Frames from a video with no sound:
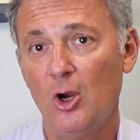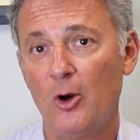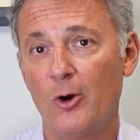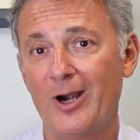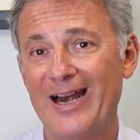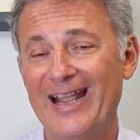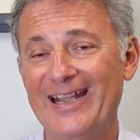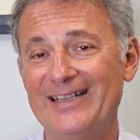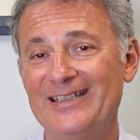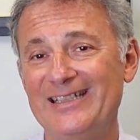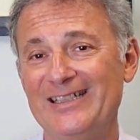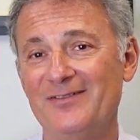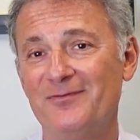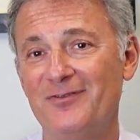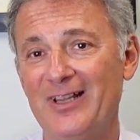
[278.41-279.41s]
or an
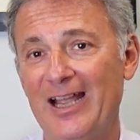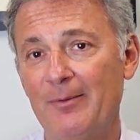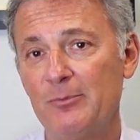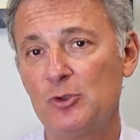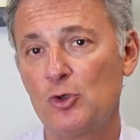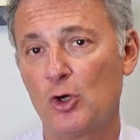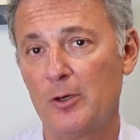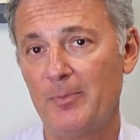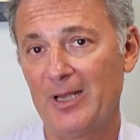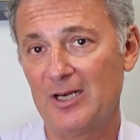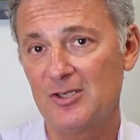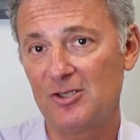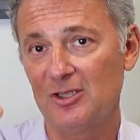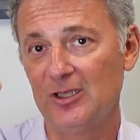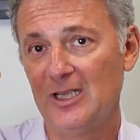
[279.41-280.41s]
anti-inflammatory
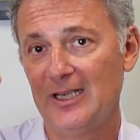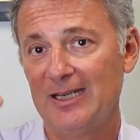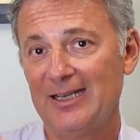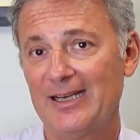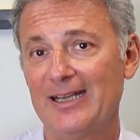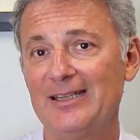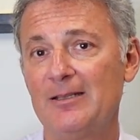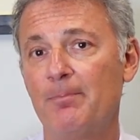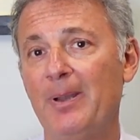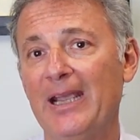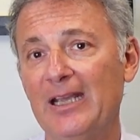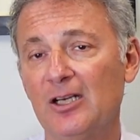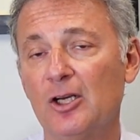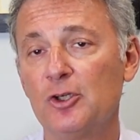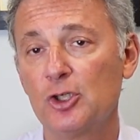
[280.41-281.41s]
medicine, get the
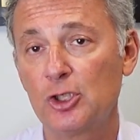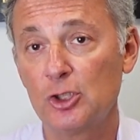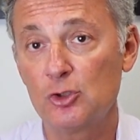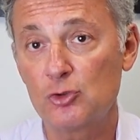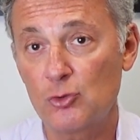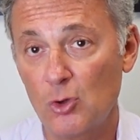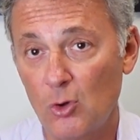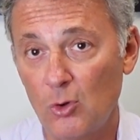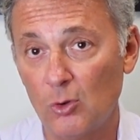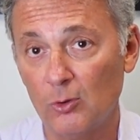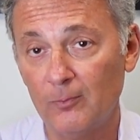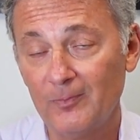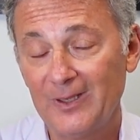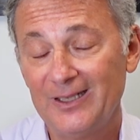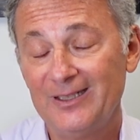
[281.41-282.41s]
pain under control.